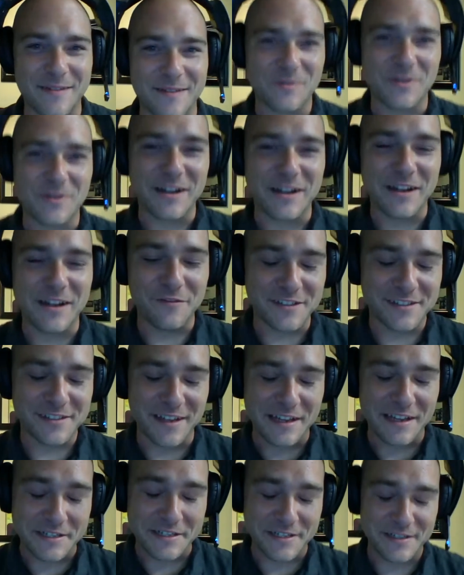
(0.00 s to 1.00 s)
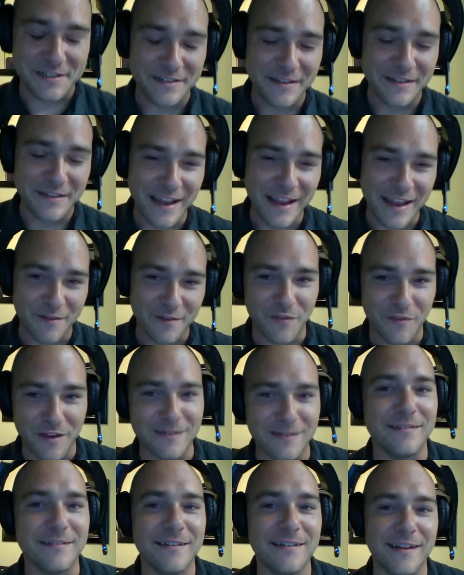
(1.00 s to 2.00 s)
for discussion and fun
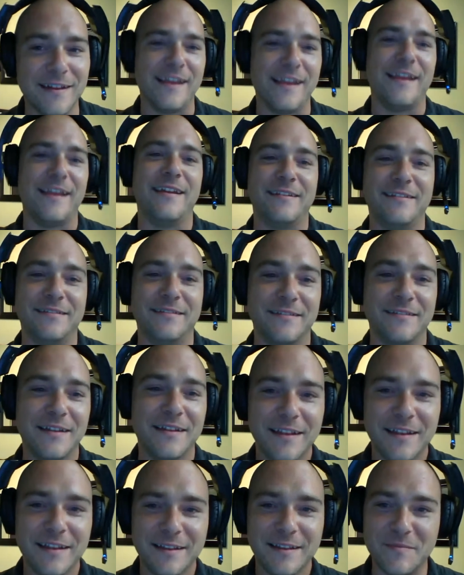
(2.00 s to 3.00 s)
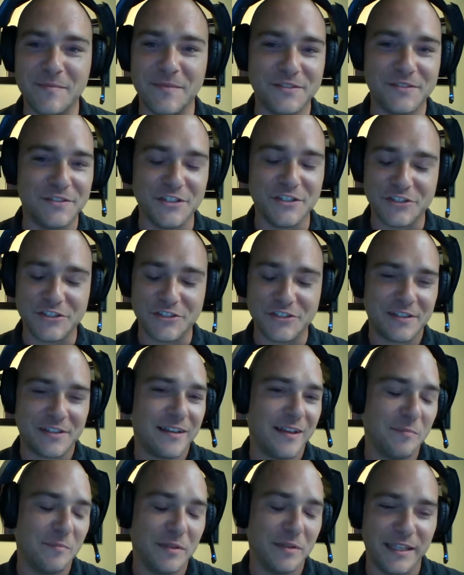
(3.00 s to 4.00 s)
and just
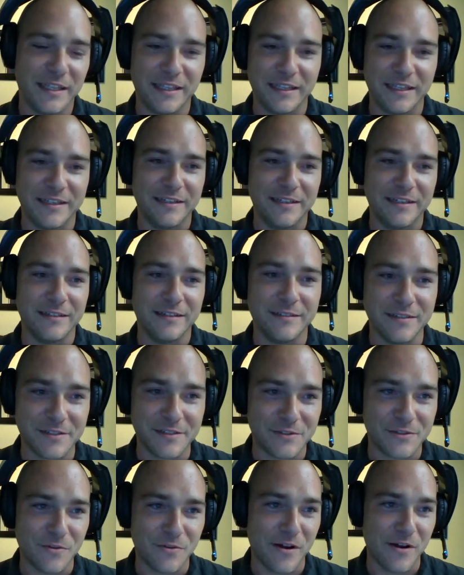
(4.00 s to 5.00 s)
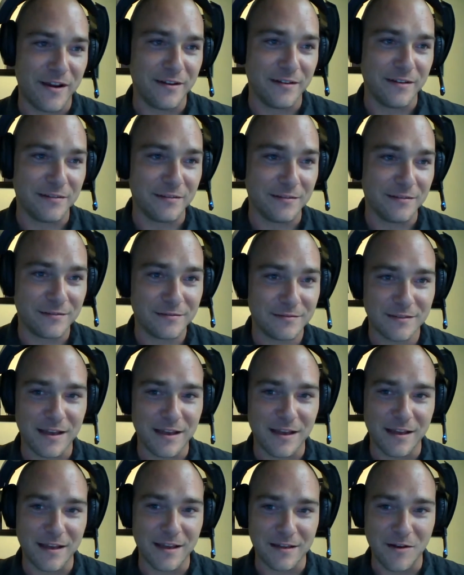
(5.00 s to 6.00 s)
completely destroying
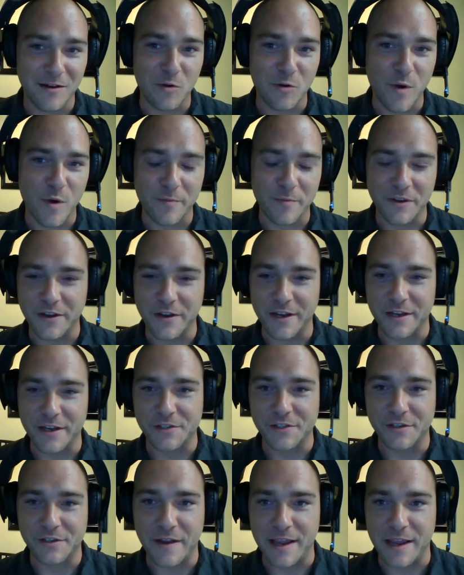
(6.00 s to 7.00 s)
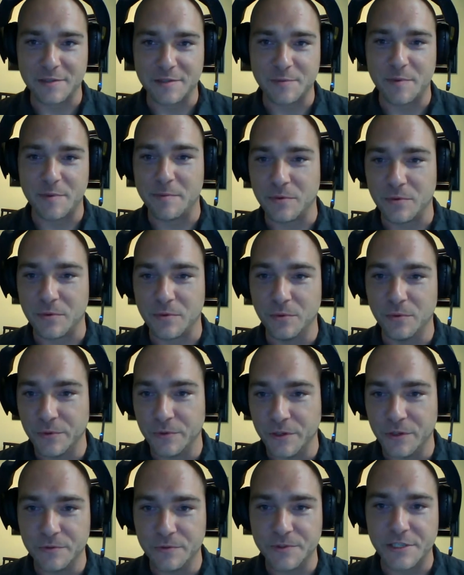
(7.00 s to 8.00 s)
our reputation as people who
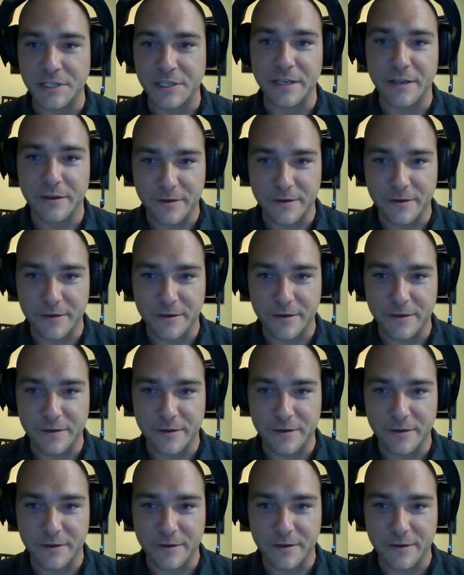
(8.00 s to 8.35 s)
use the internet.